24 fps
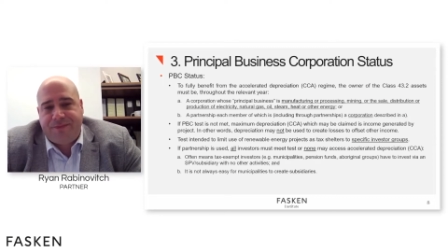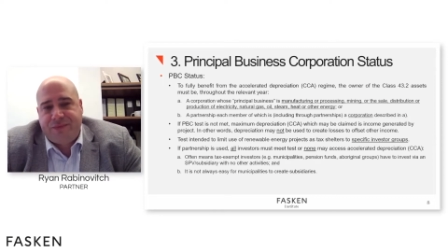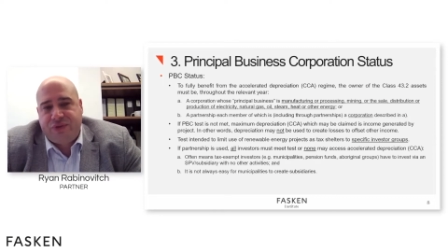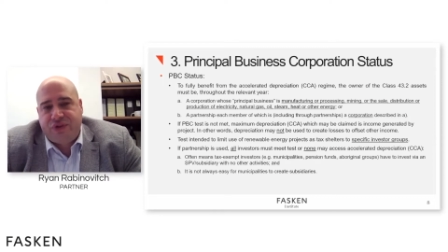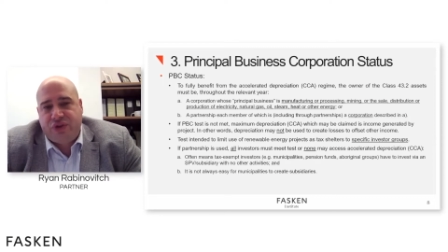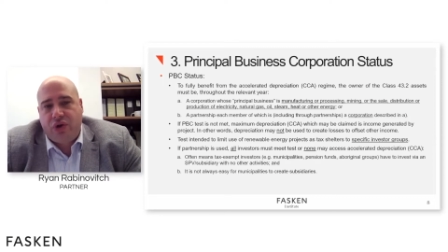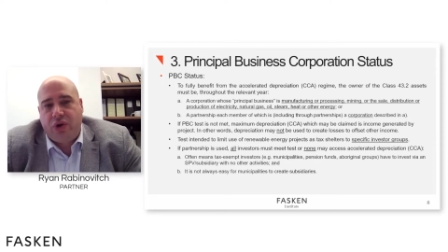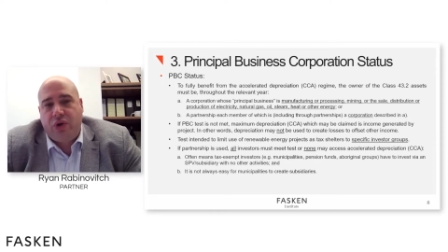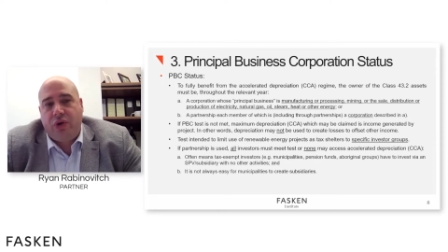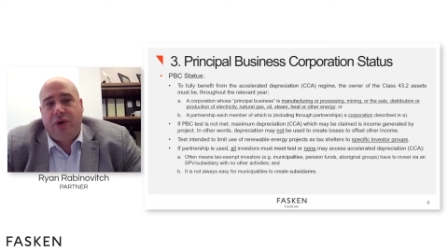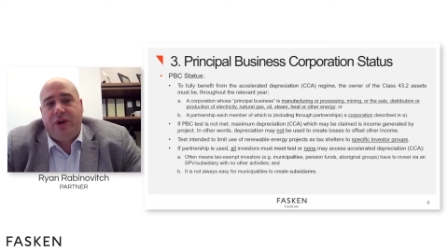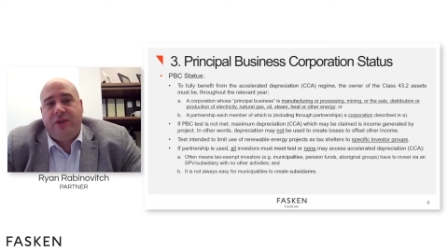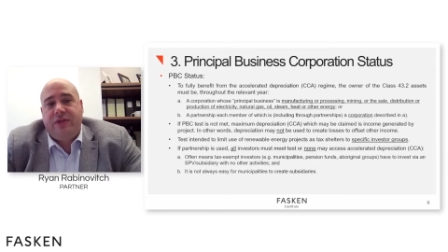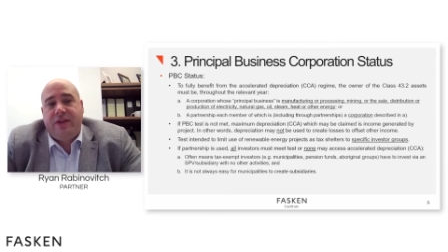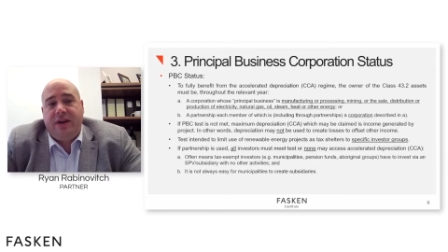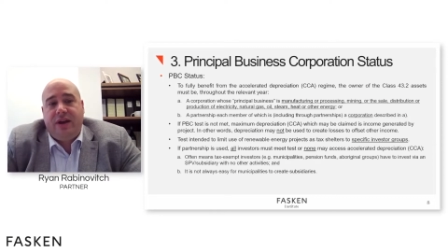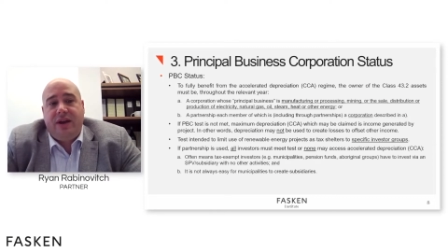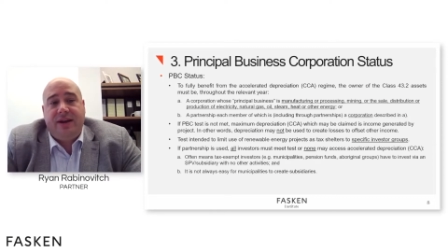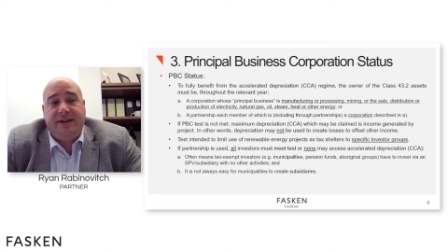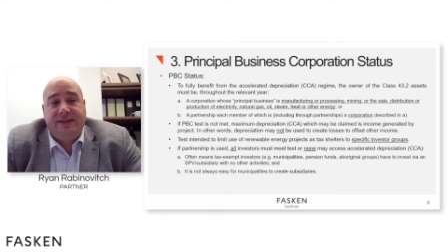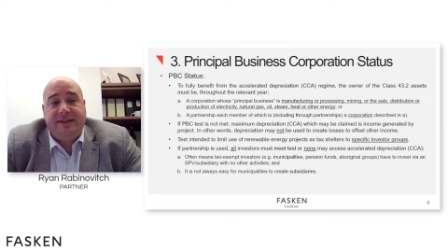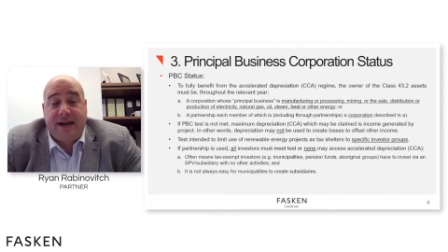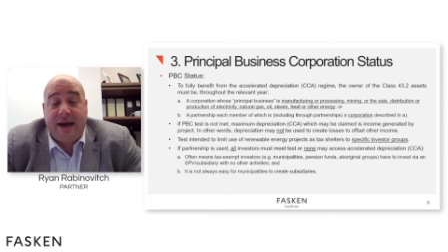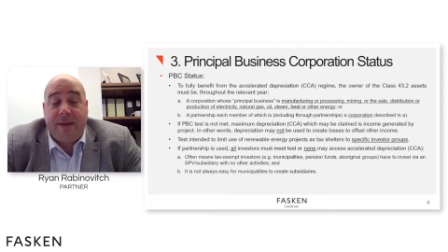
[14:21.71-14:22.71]
So in
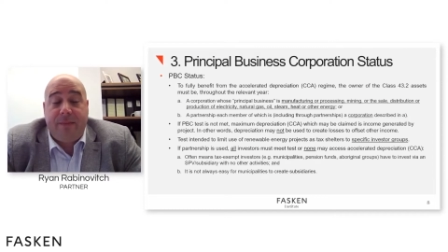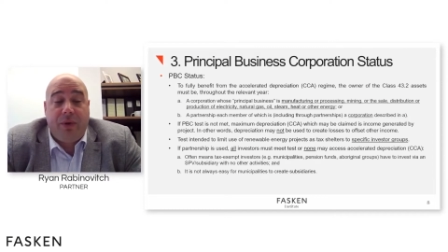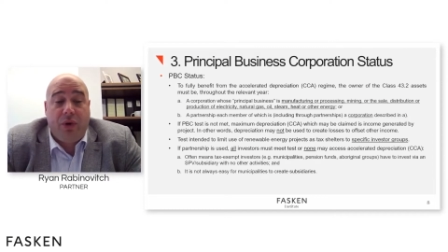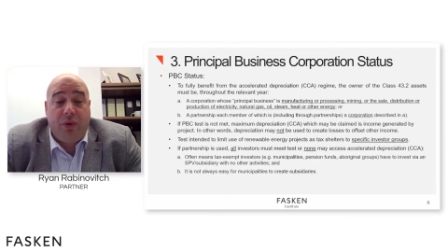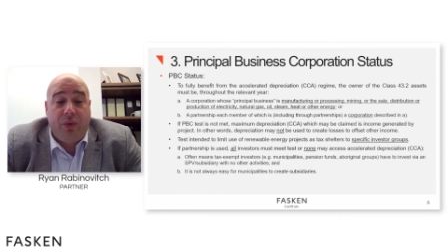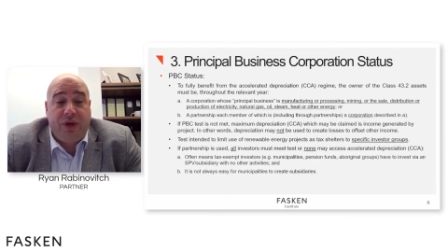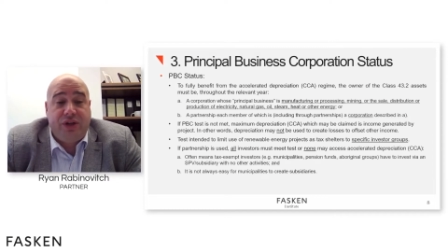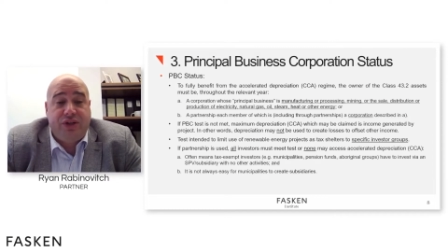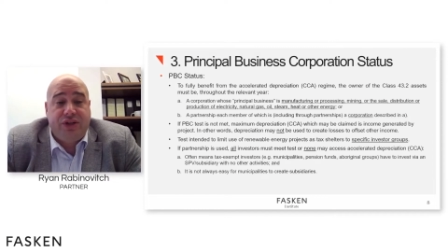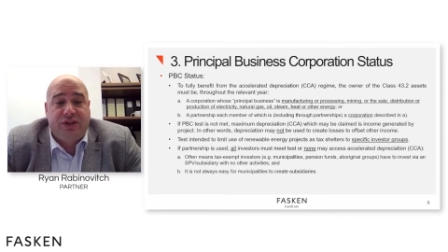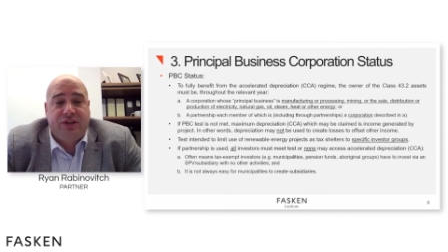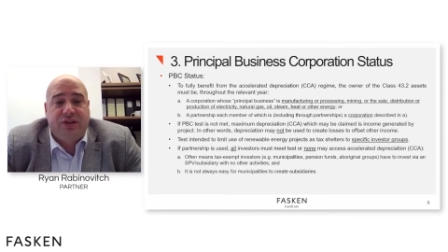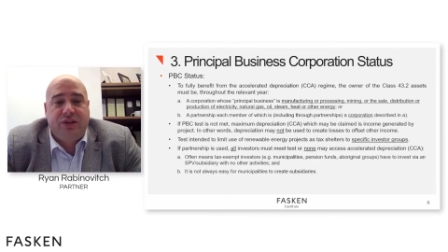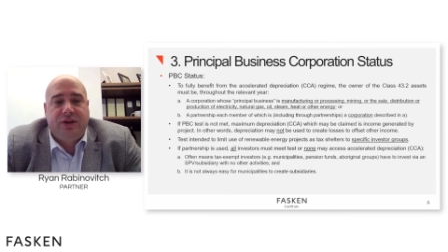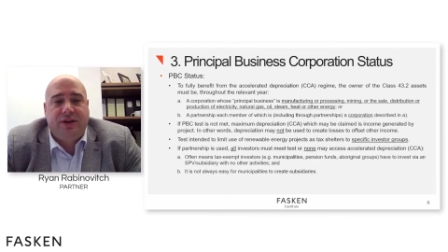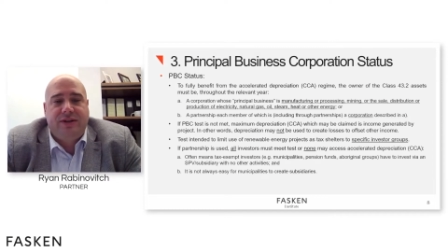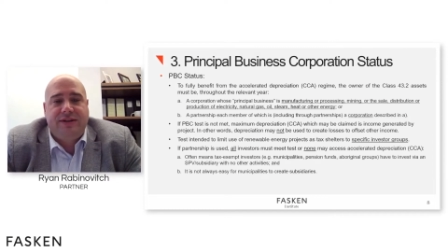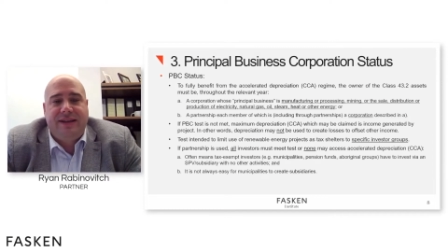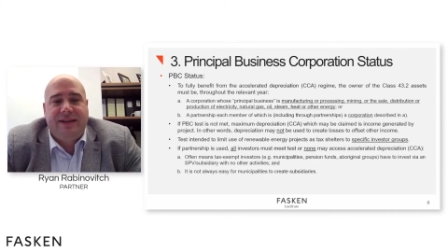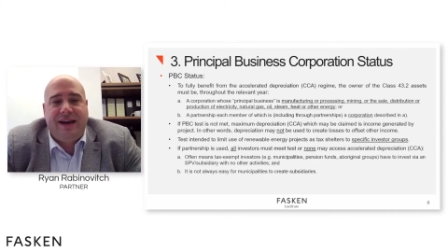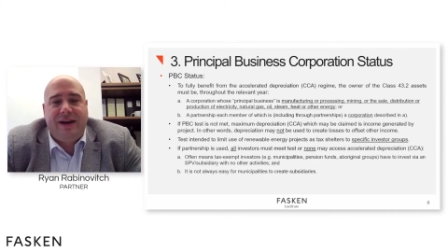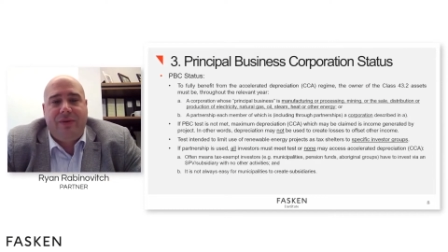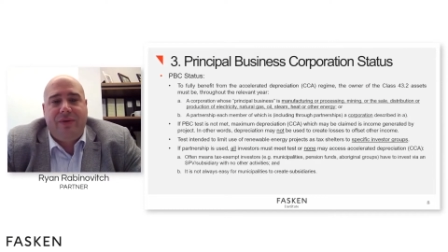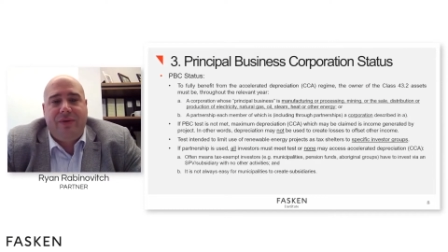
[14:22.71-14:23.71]
the example we just
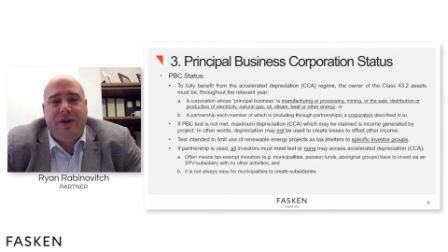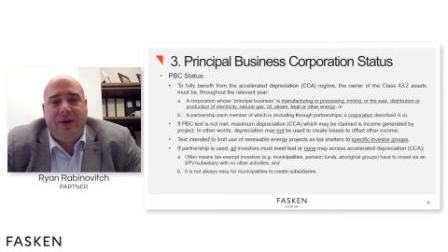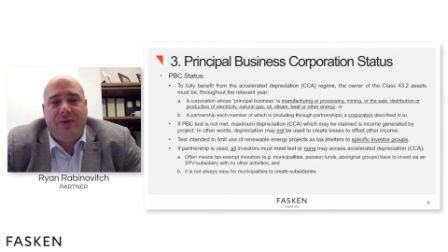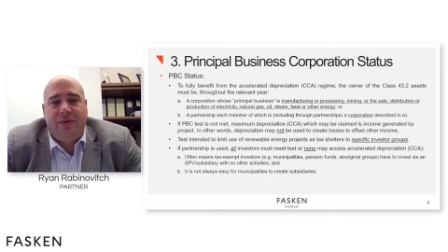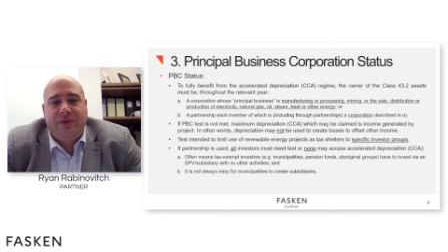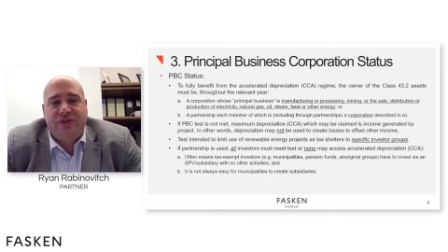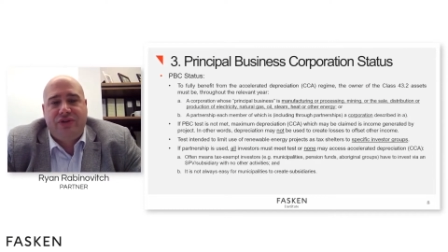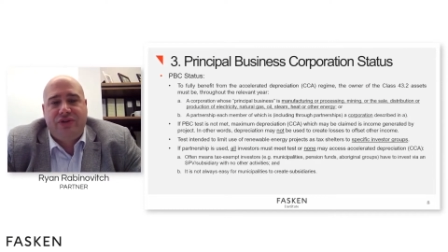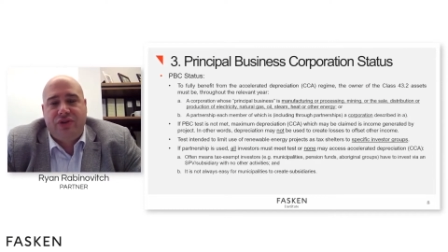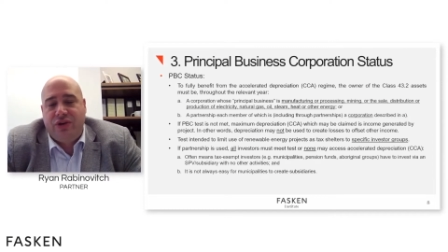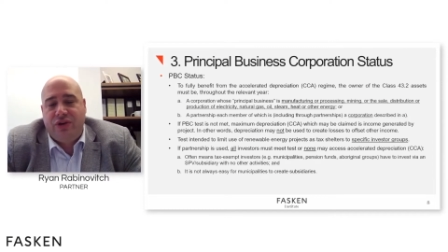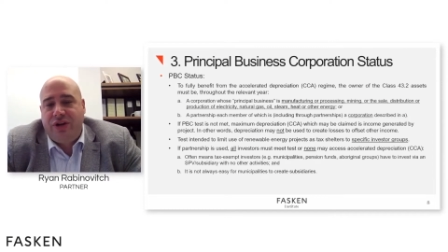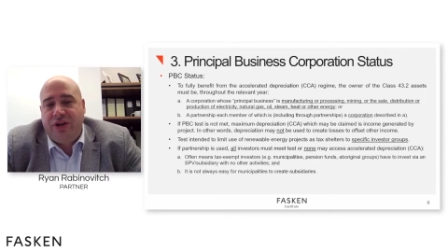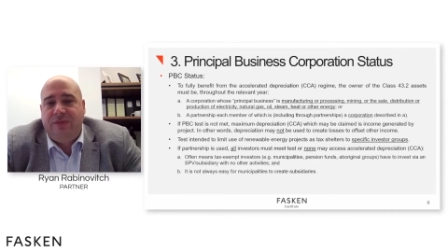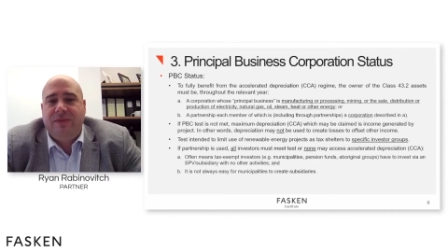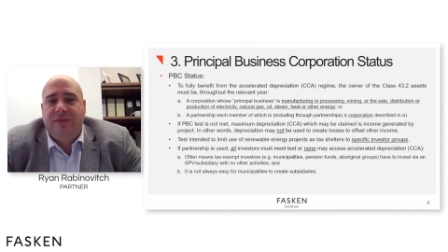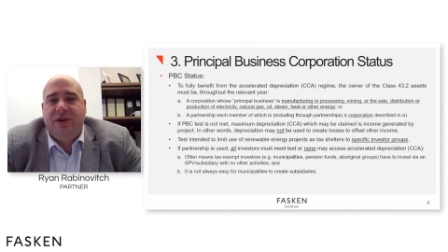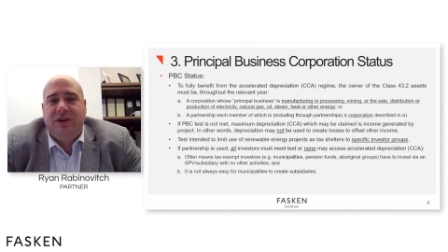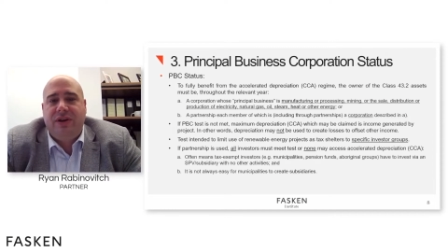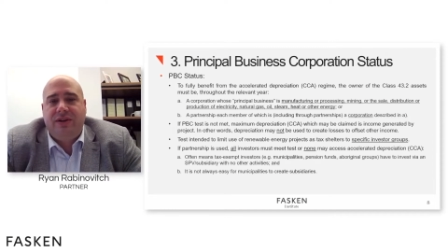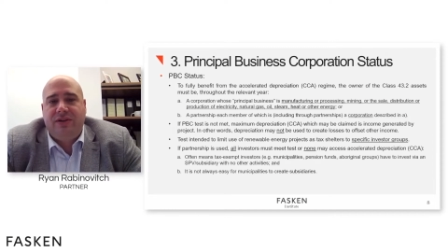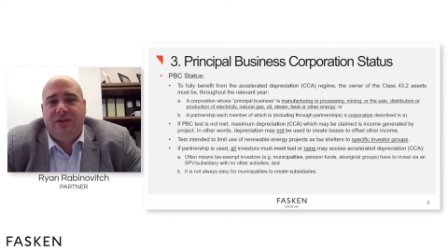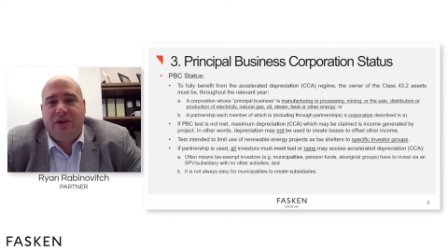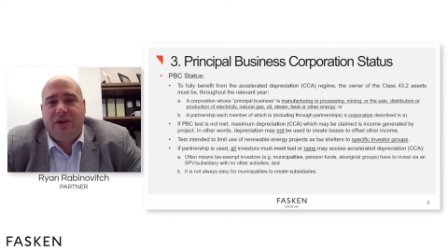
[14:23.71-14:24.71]
looked at, where there was $30
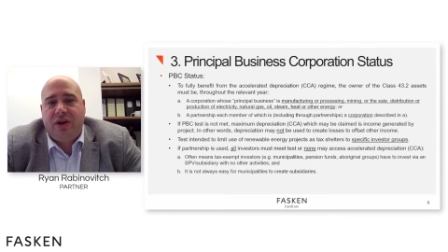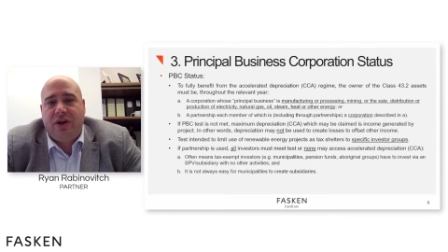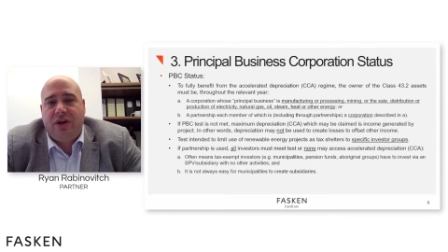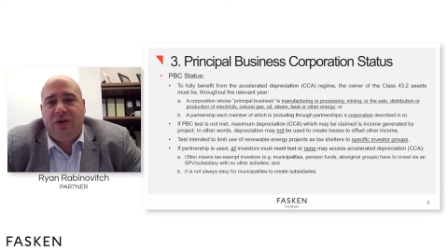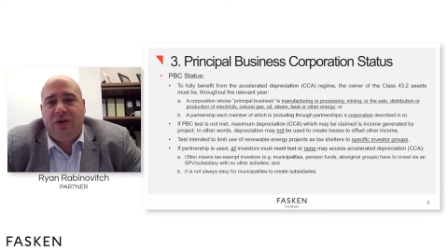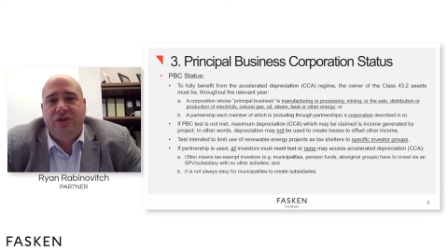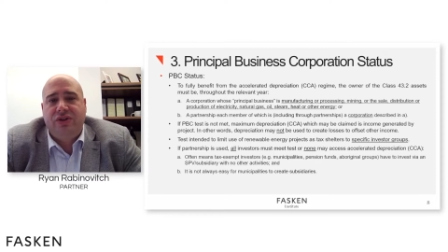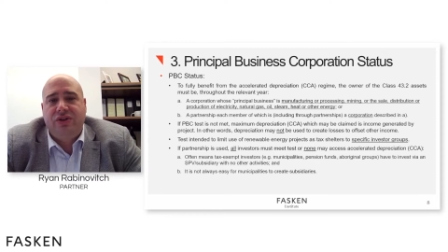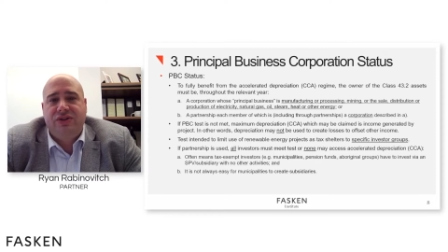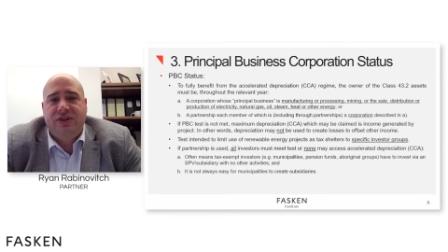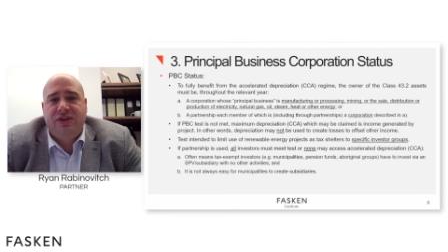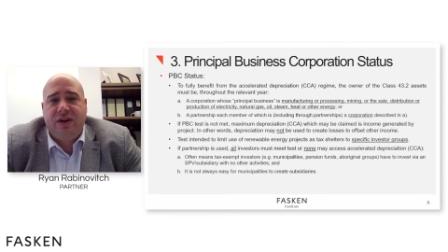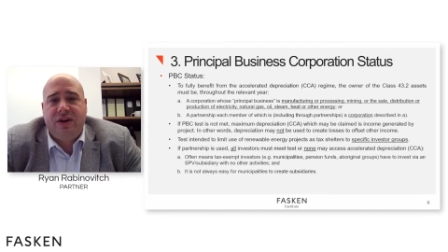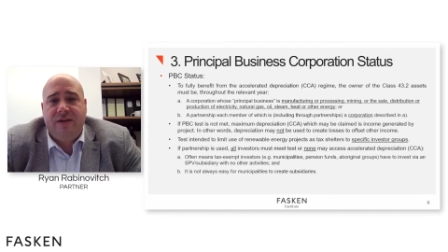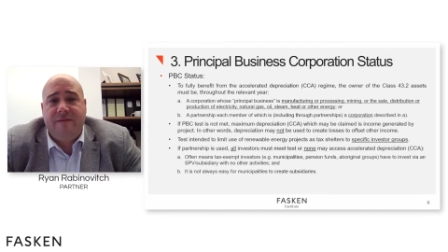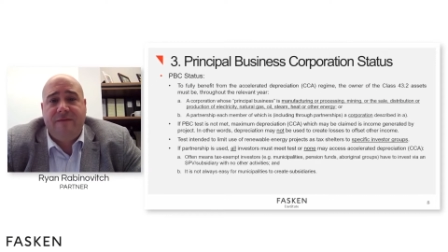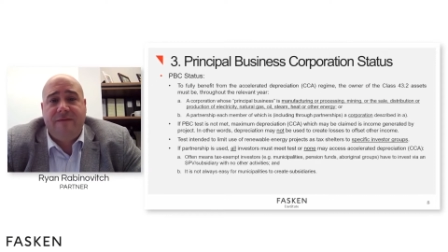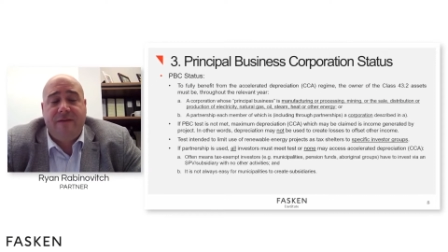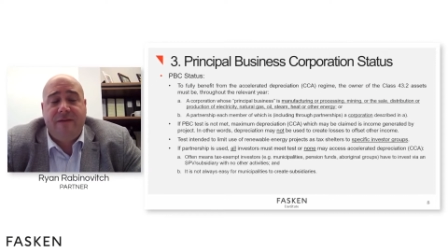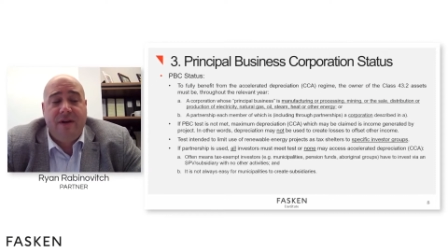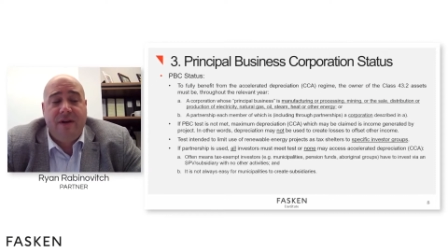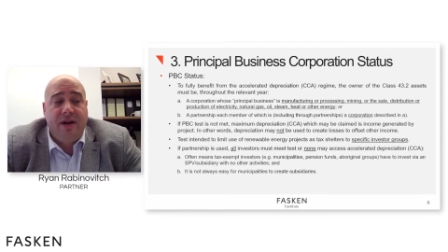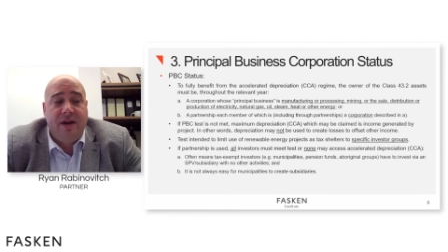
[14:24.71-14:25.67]
million of